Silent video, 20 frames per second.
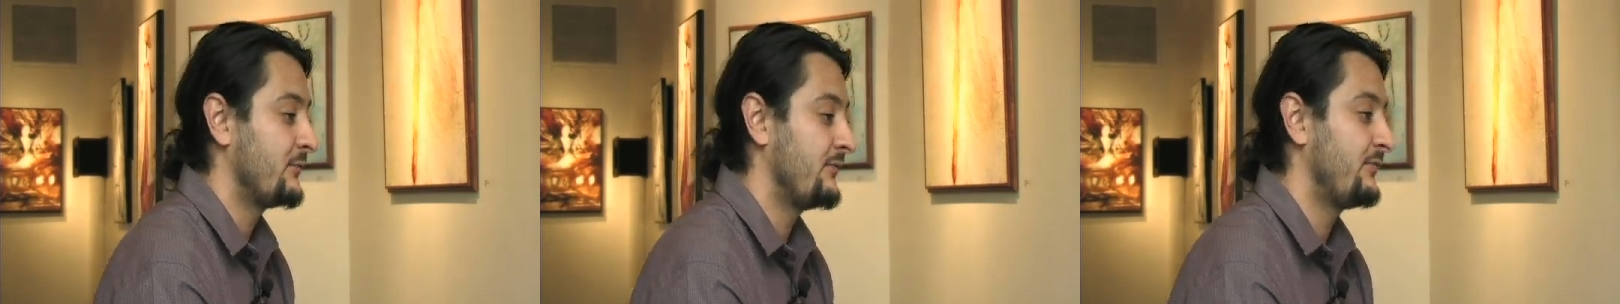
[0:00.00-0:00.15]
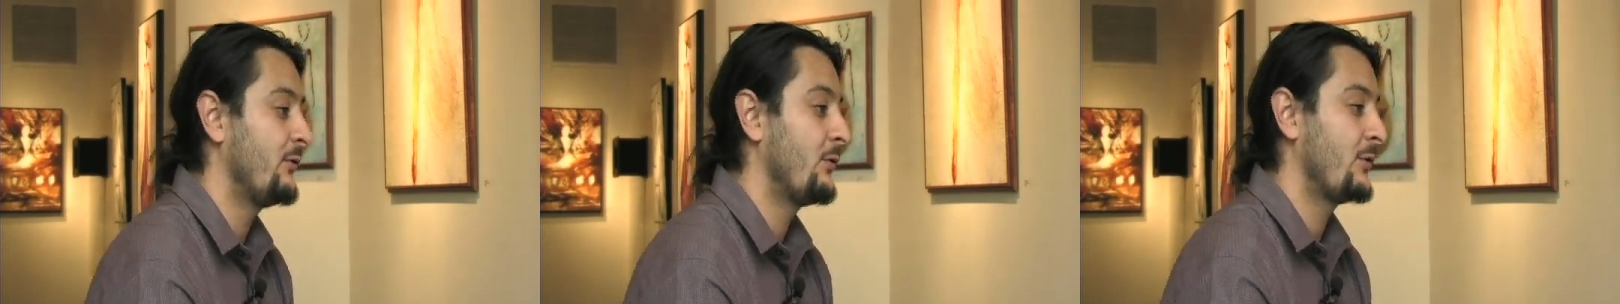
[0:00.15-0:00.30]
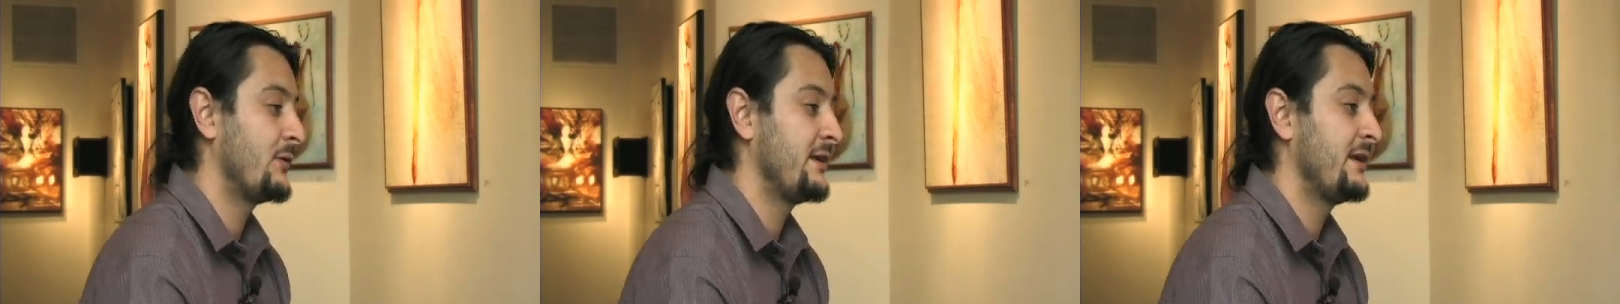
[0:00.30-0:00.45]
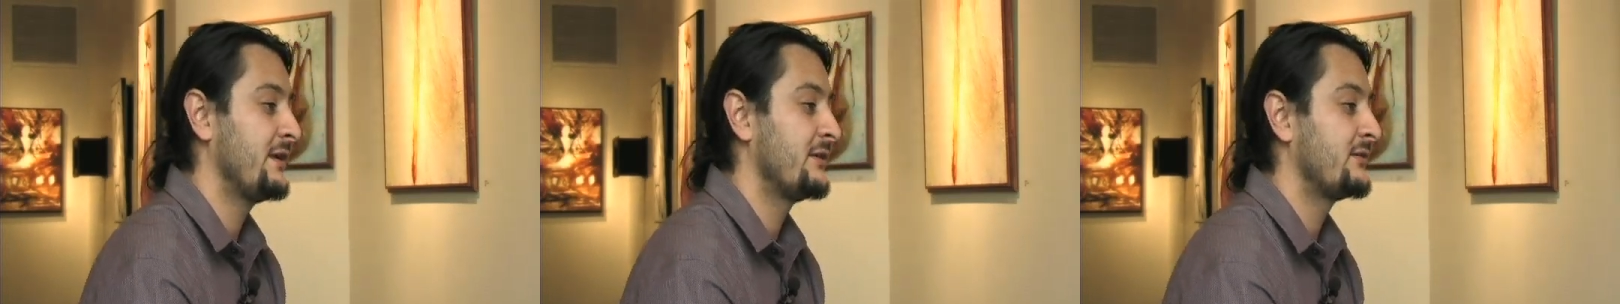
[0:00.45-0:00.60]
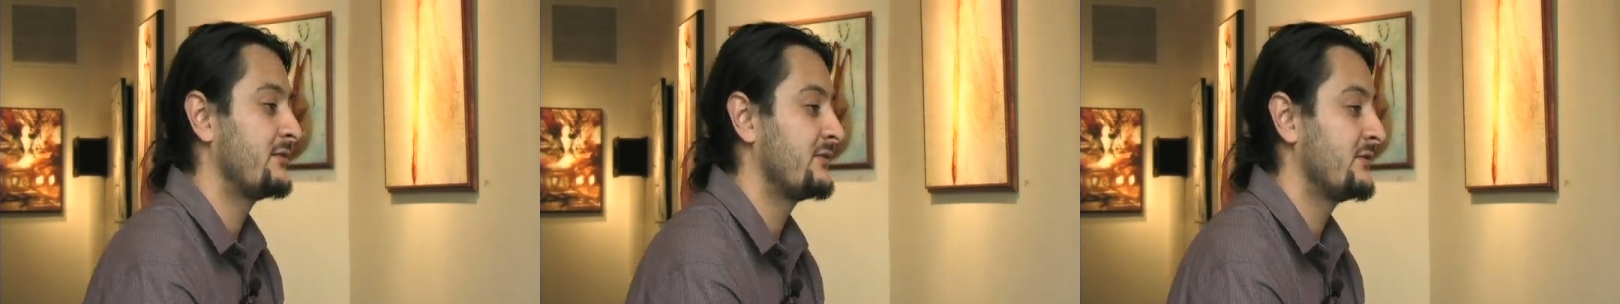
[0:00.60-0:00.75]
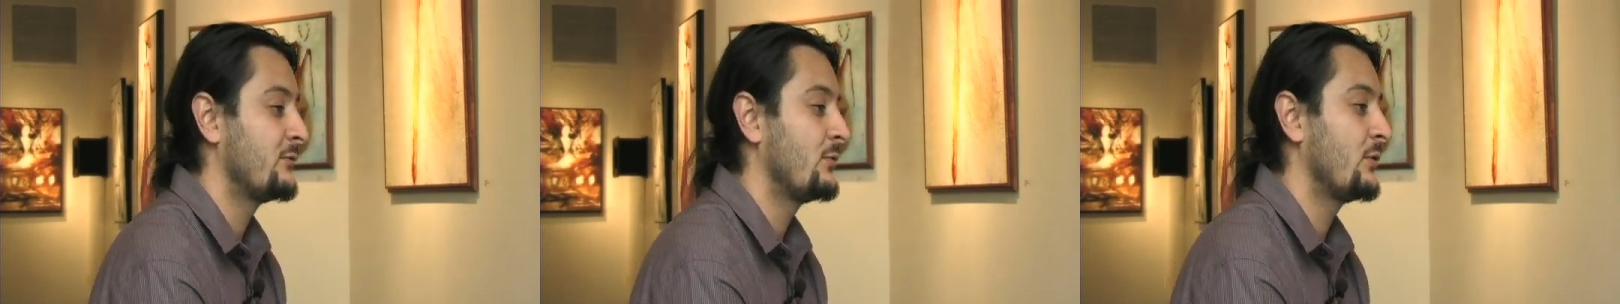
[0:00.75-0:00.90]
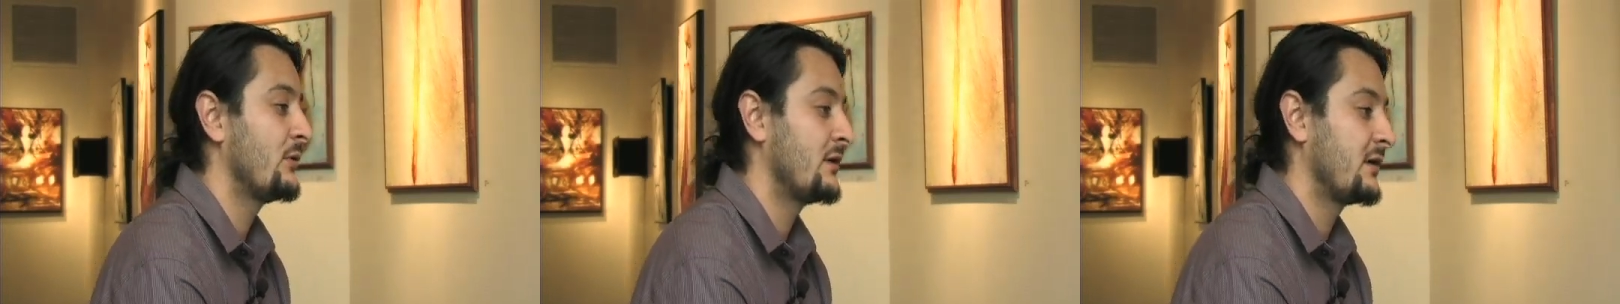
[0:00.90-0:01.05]
4 years
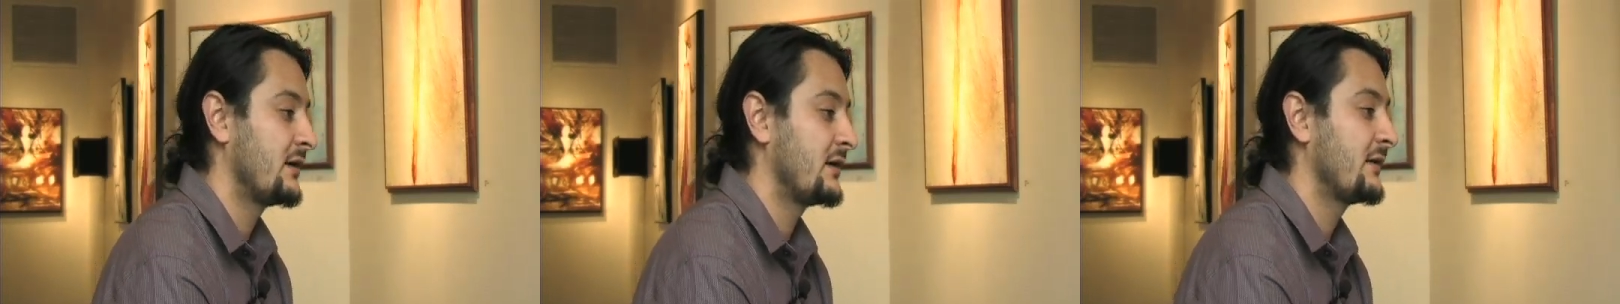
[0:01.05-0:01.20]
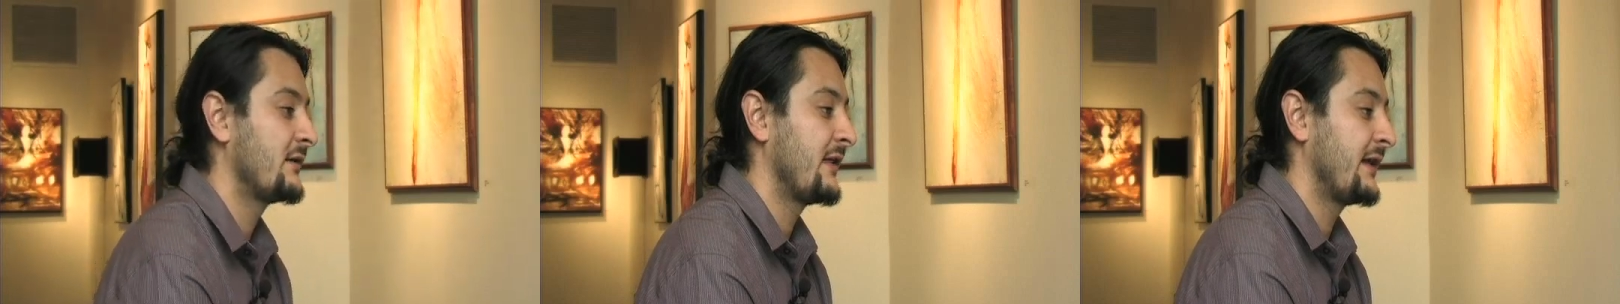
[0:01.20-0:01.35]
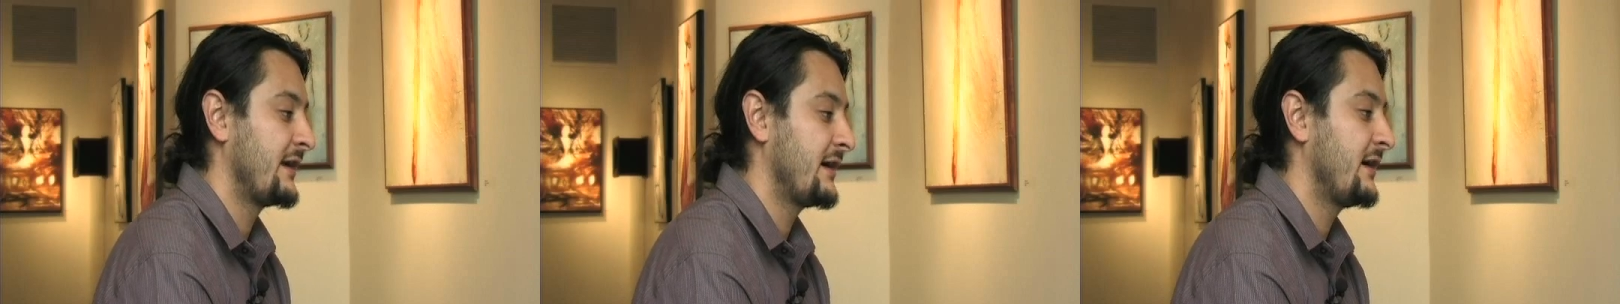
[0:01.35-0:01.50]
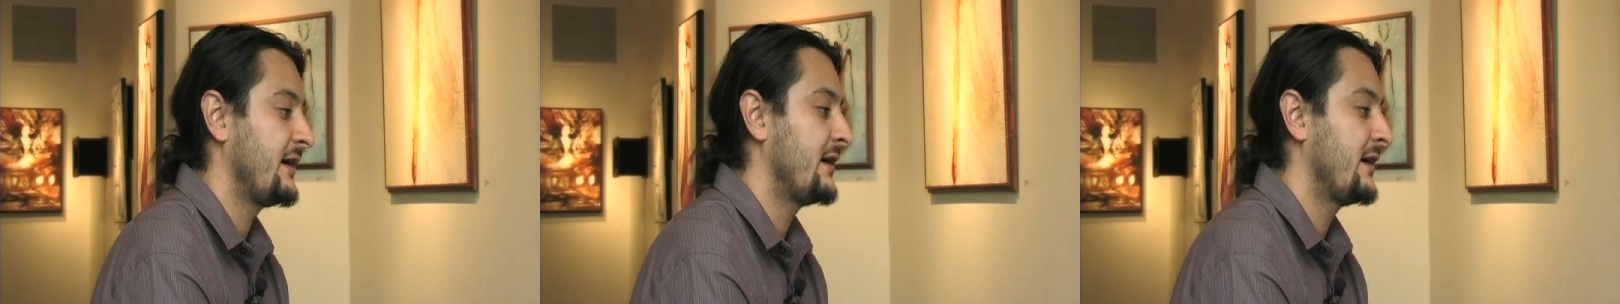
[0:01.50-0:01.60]
of work, like